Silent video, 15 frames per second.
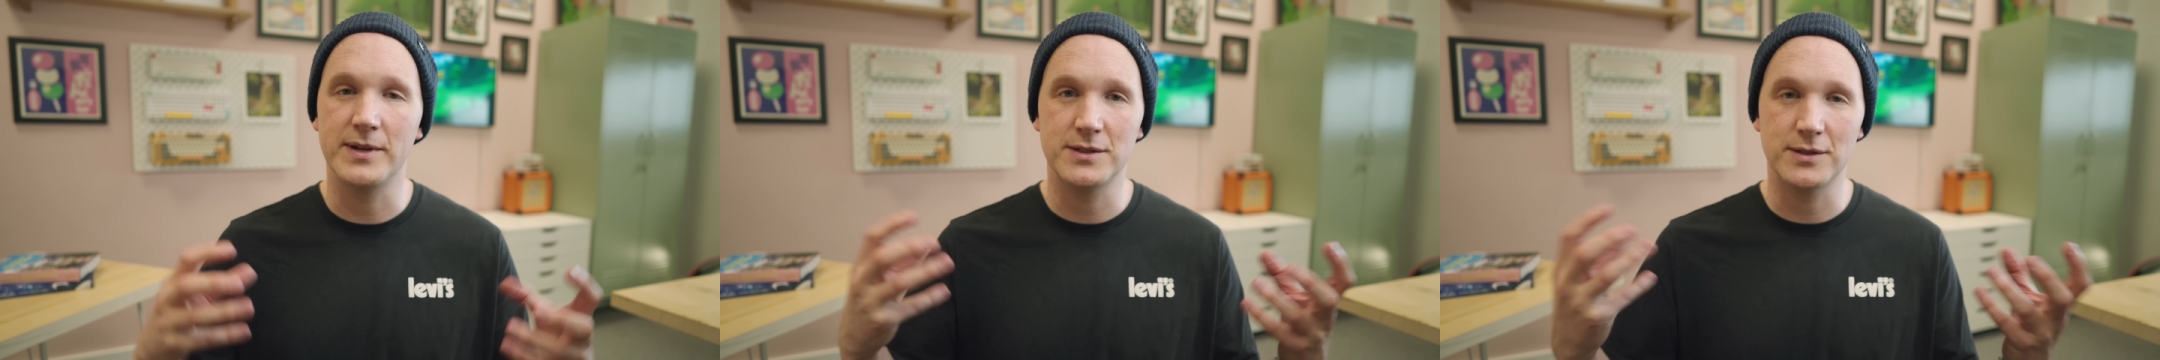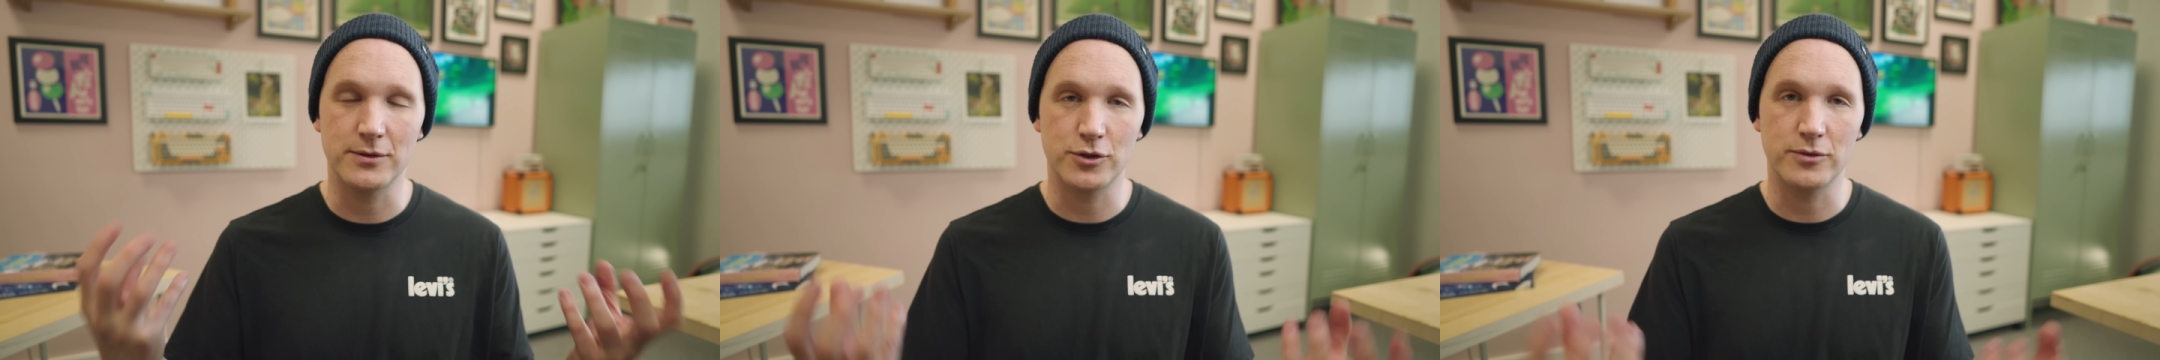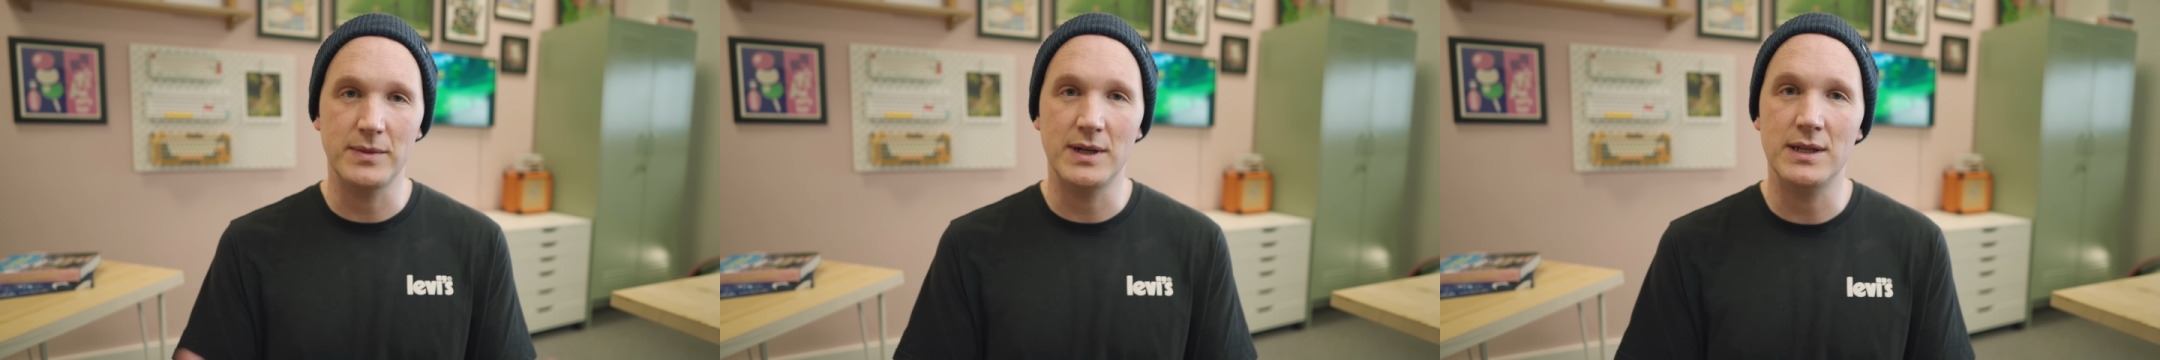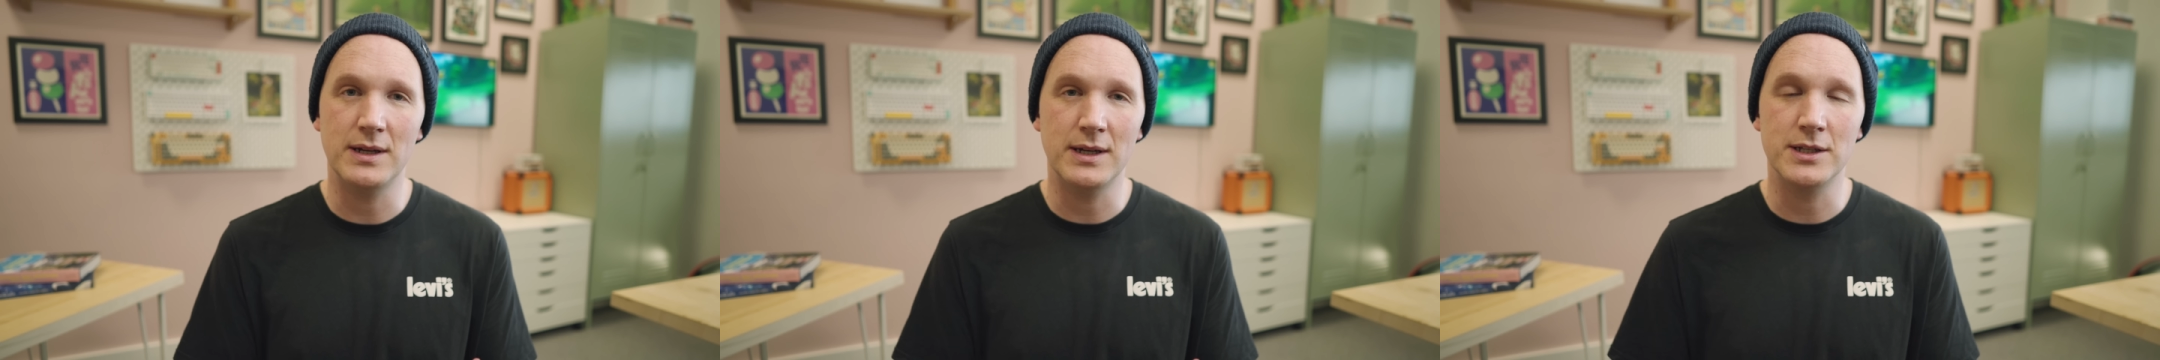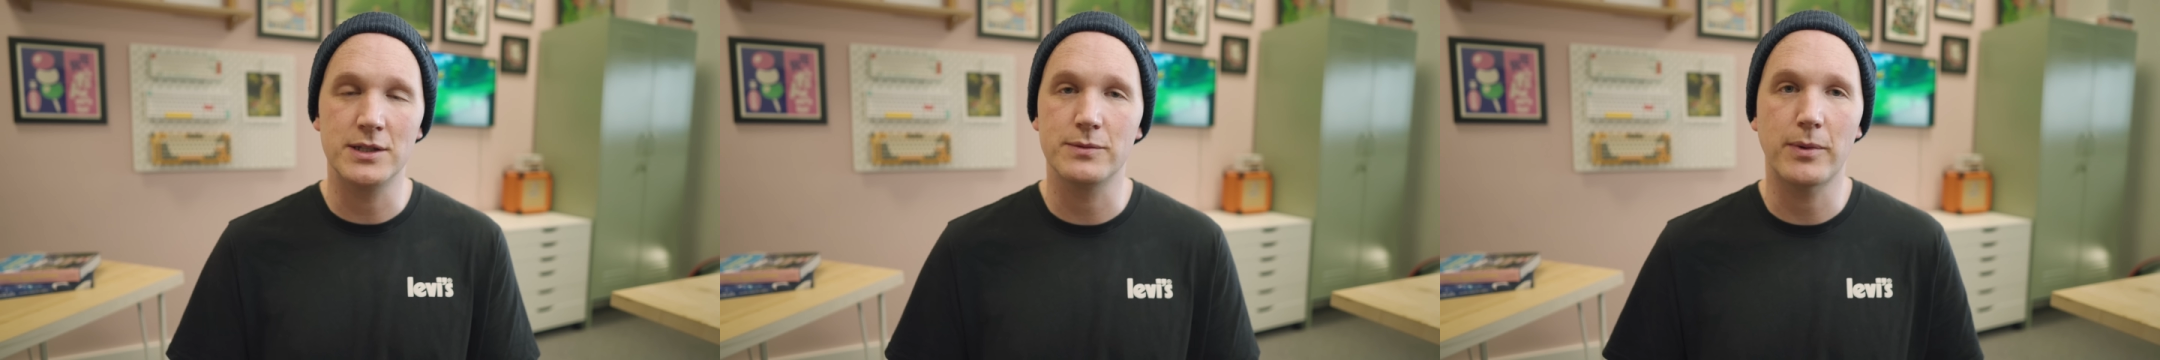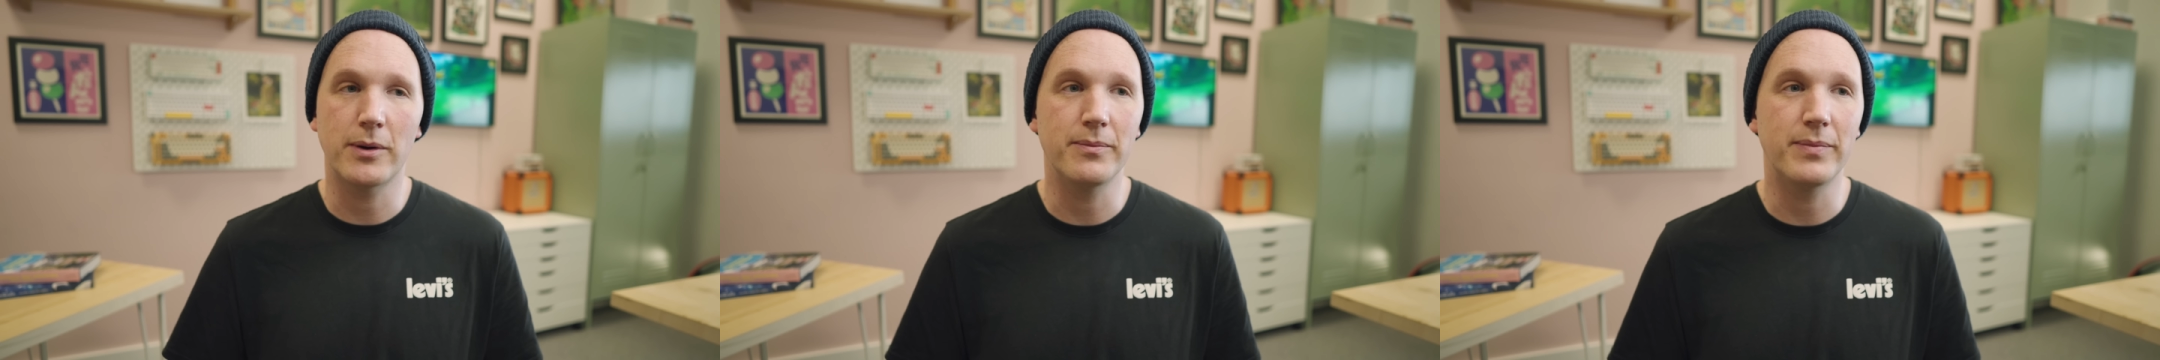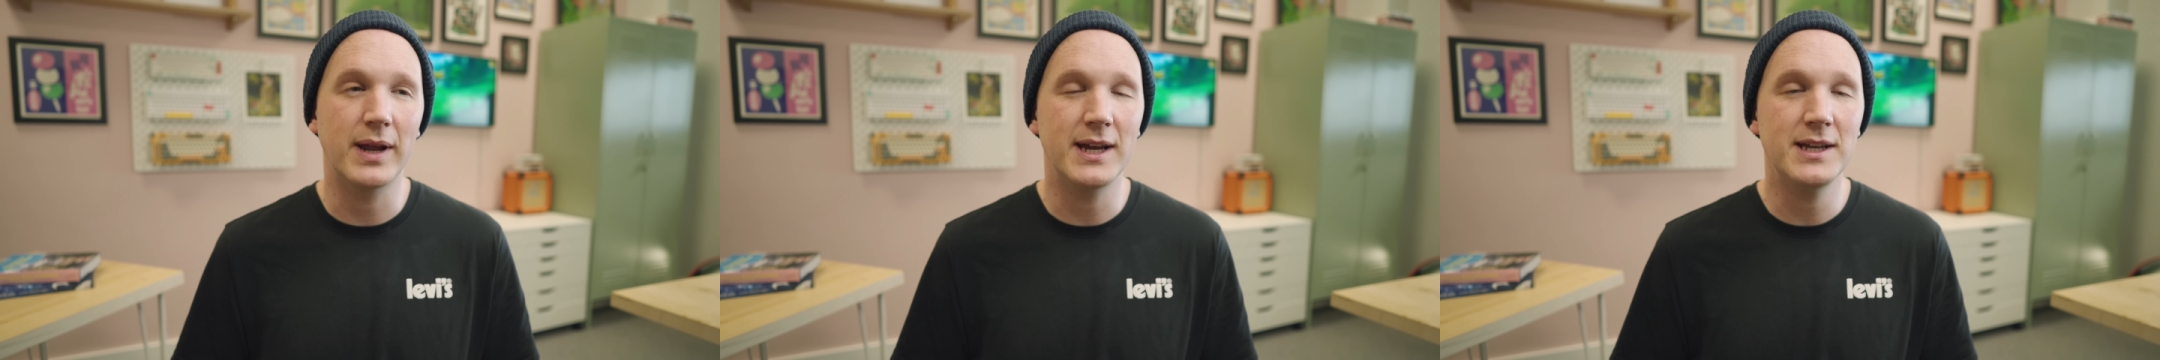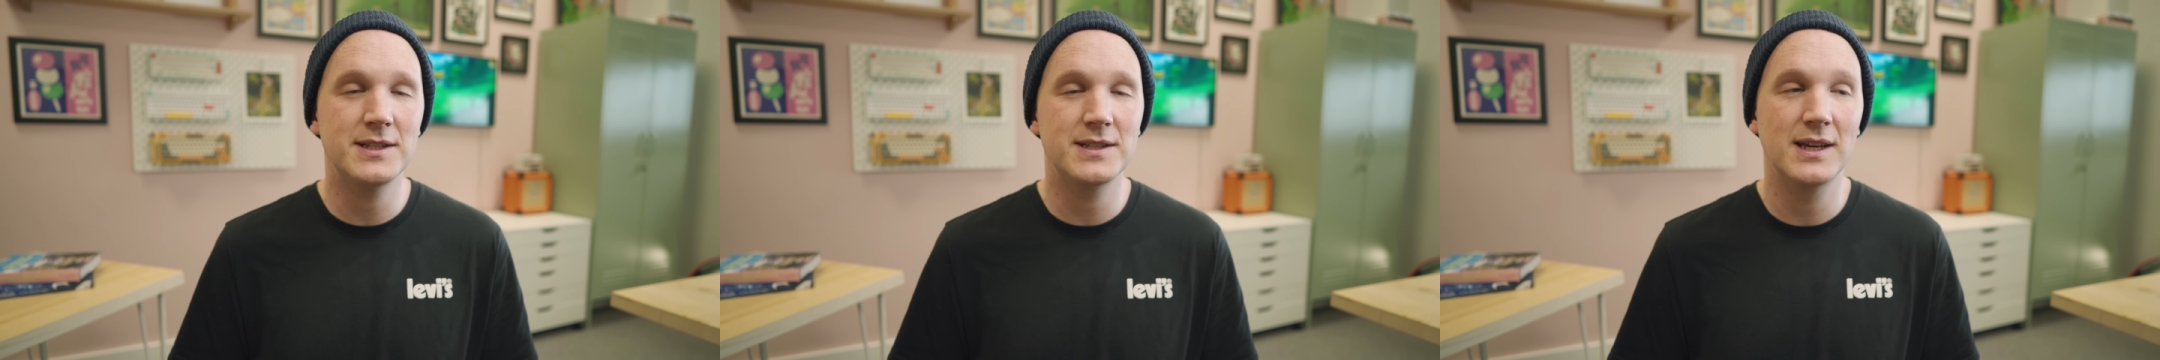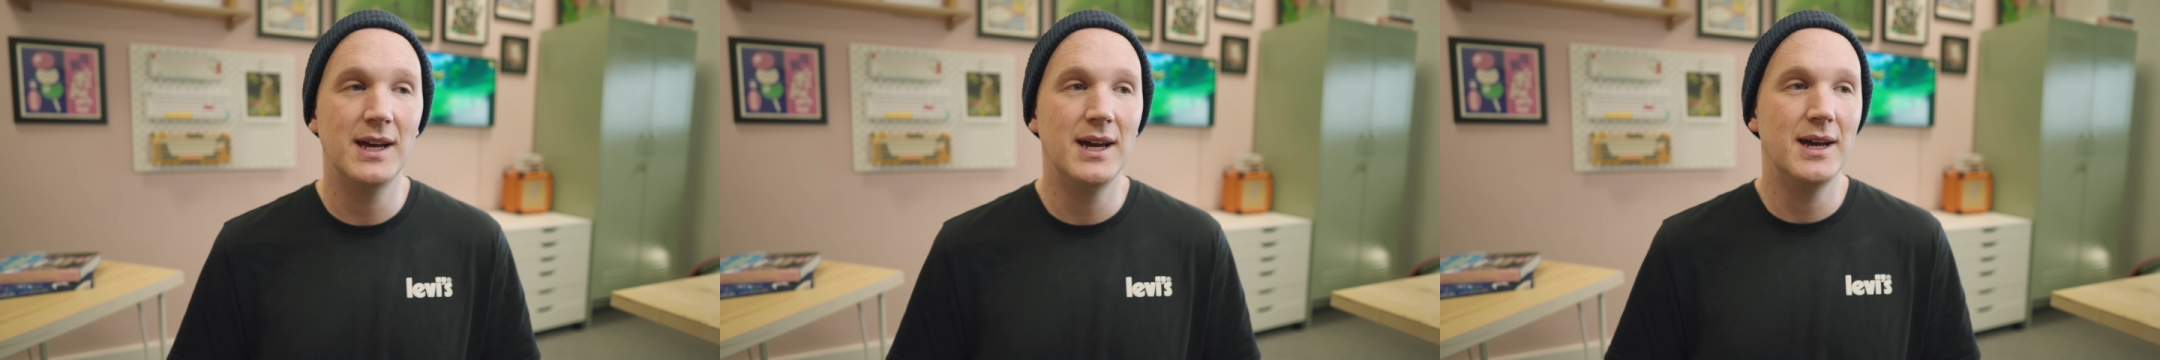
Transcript: social media into one place,